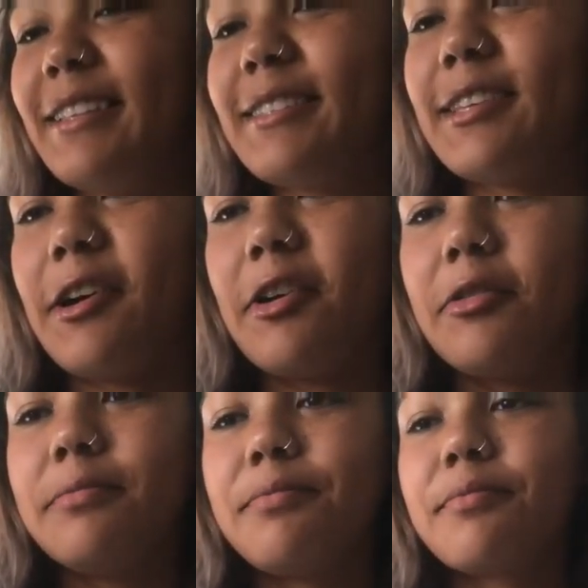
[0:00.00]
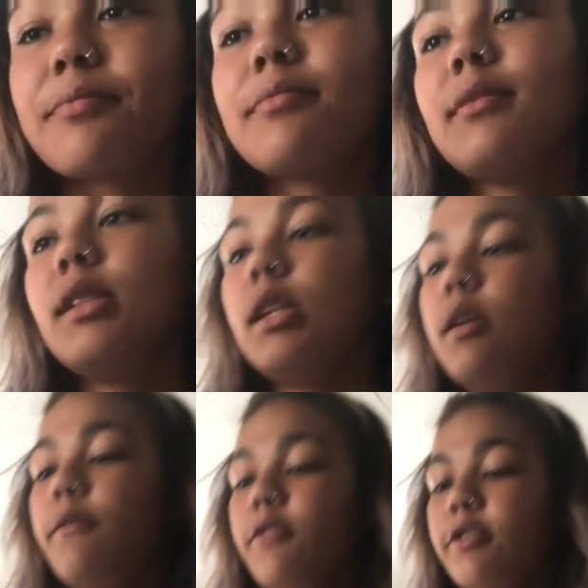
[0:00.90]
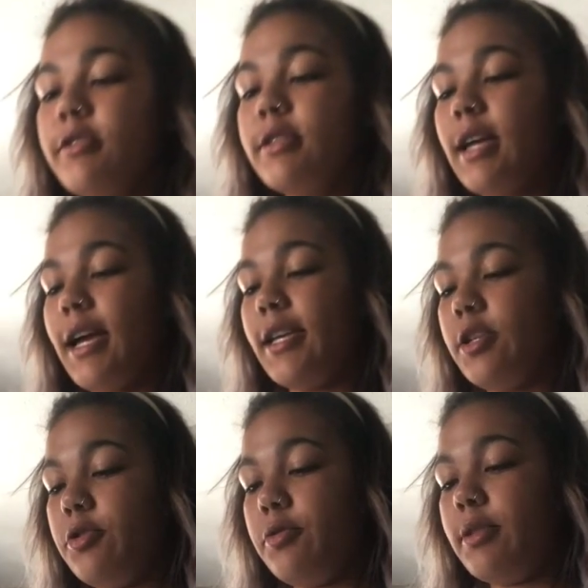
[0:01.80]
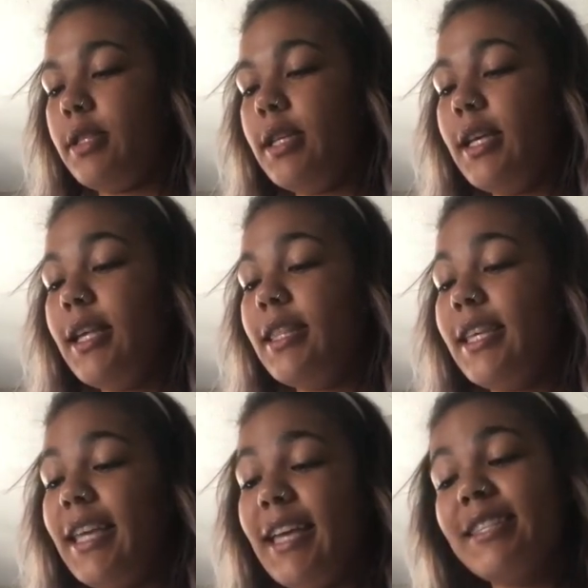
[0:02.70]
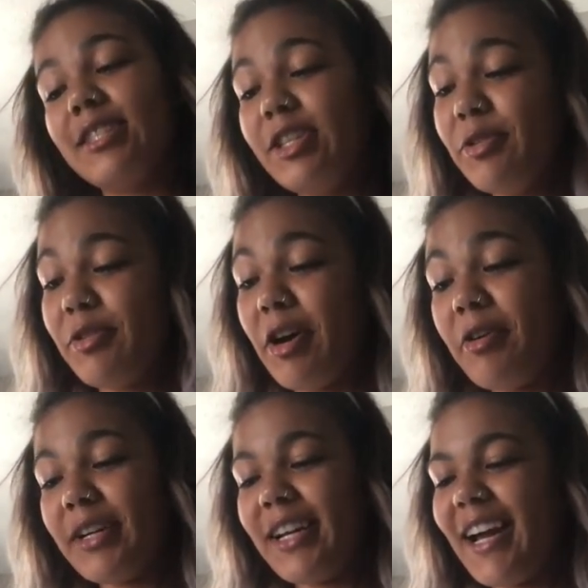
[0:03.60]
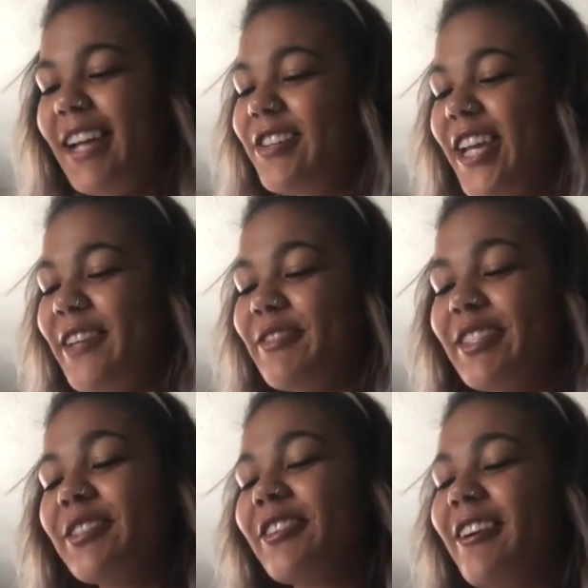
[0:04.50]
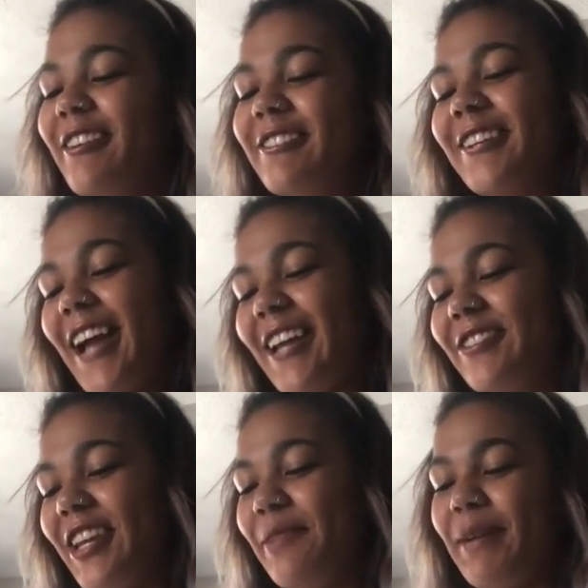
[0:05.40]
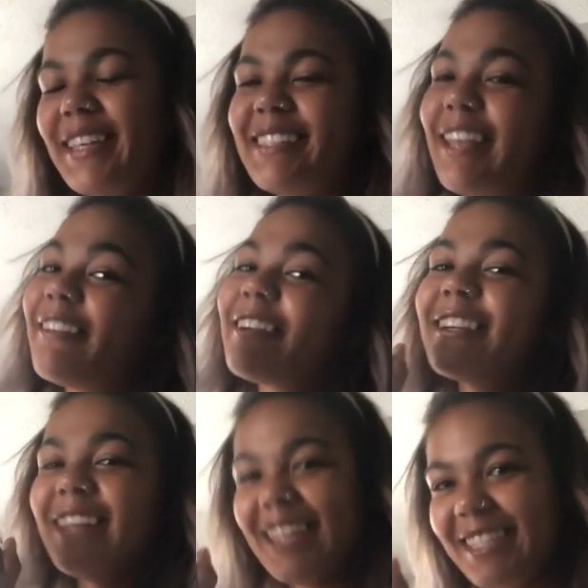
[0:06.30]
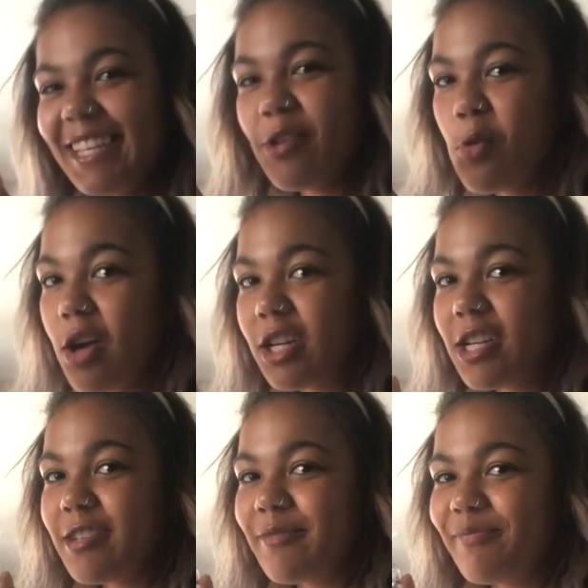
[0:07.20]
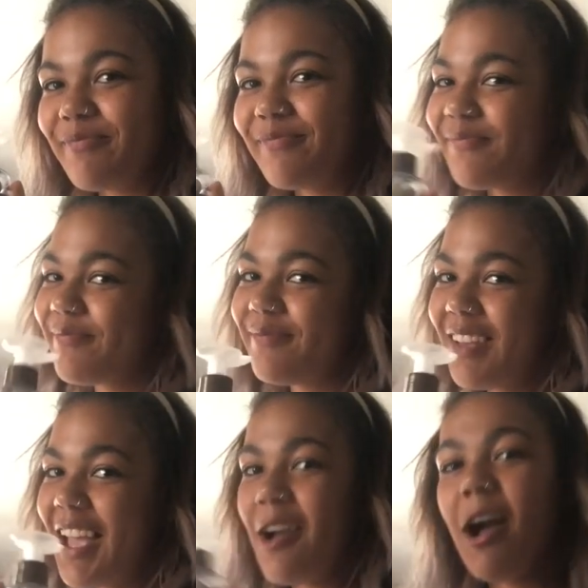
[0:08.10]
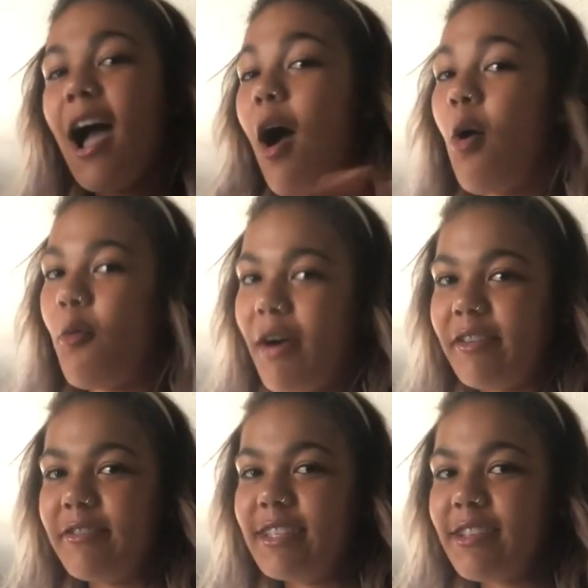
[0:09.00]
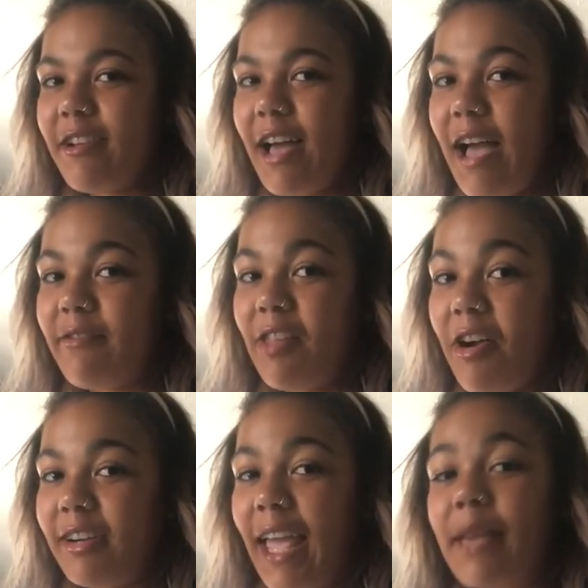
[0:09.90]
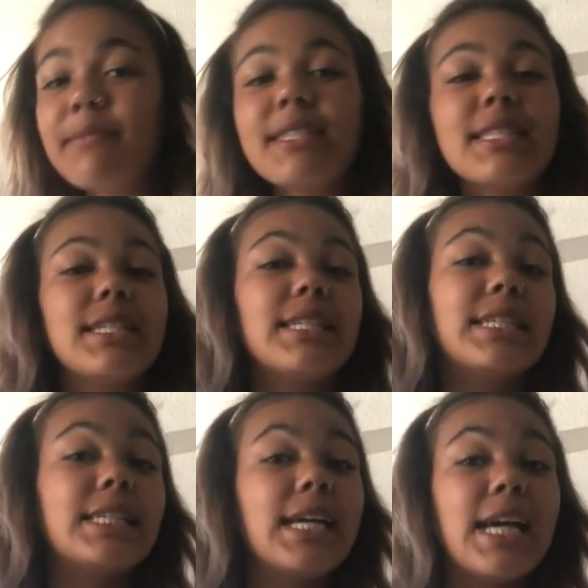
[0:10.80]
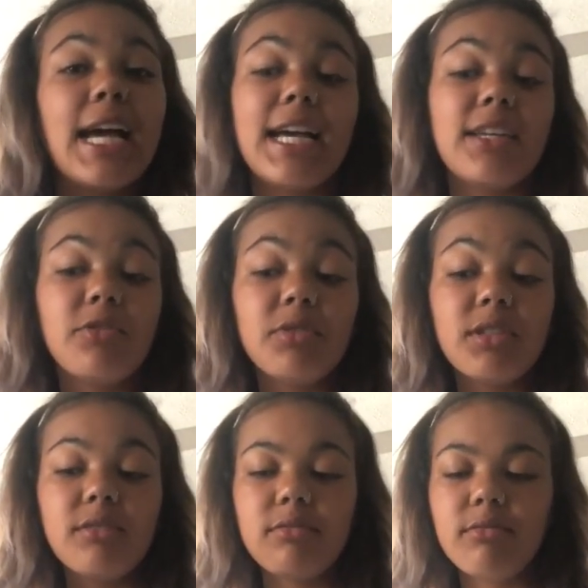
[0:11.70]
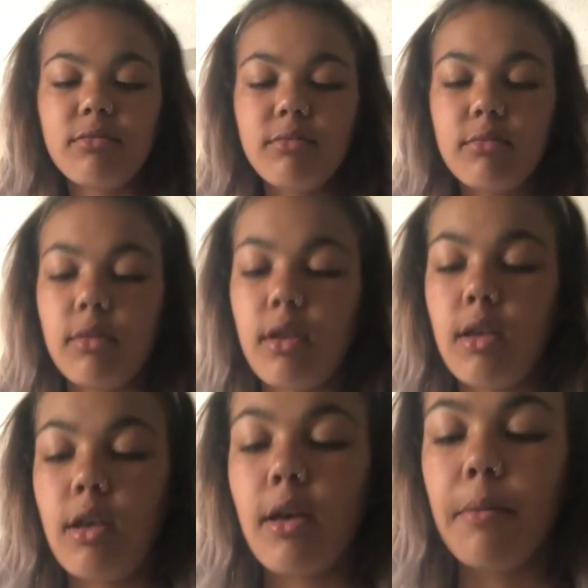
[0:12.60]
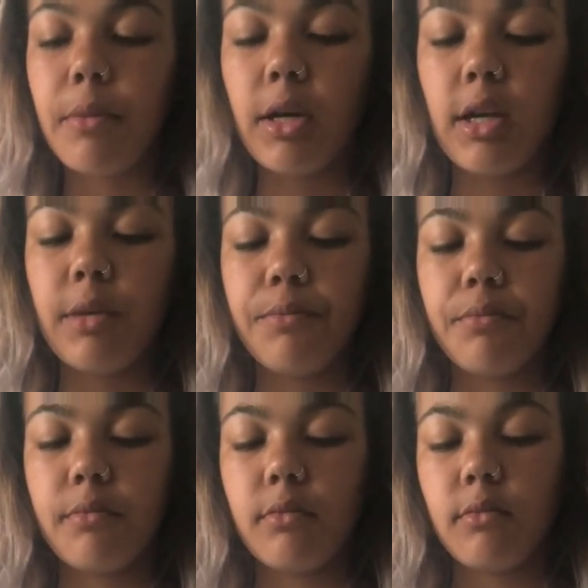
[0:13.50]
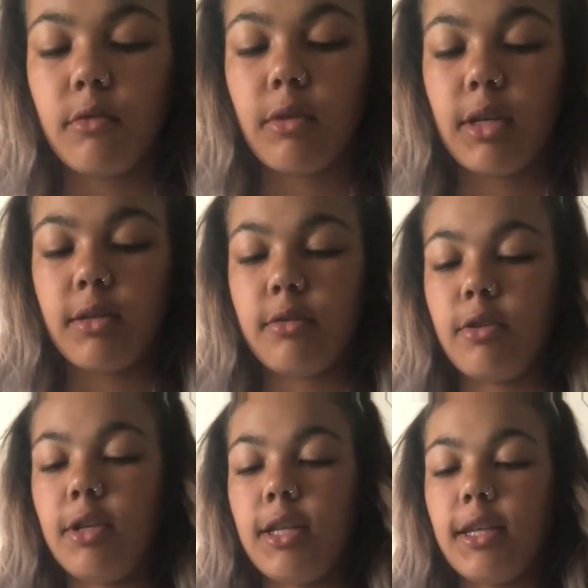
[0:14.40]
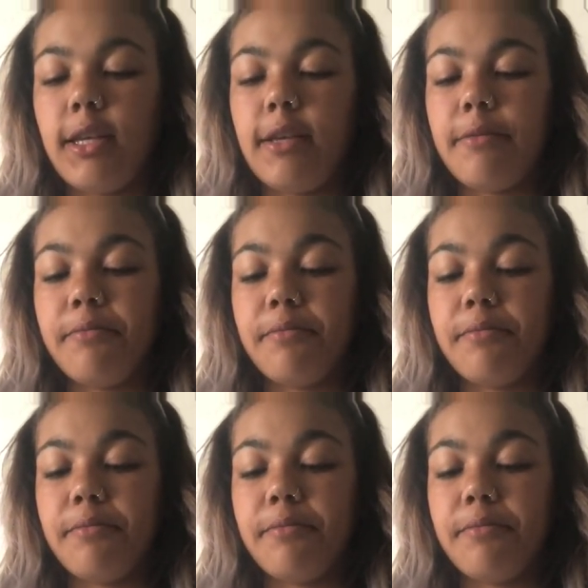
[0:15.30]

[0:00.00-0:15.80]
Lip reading: So, first I use the Yes 2 Coconut Hydrate and Restore Ultra Hydrating Micellar Cleansing Water. Why do these all have long names? I don't know. But, okay, so you get, like,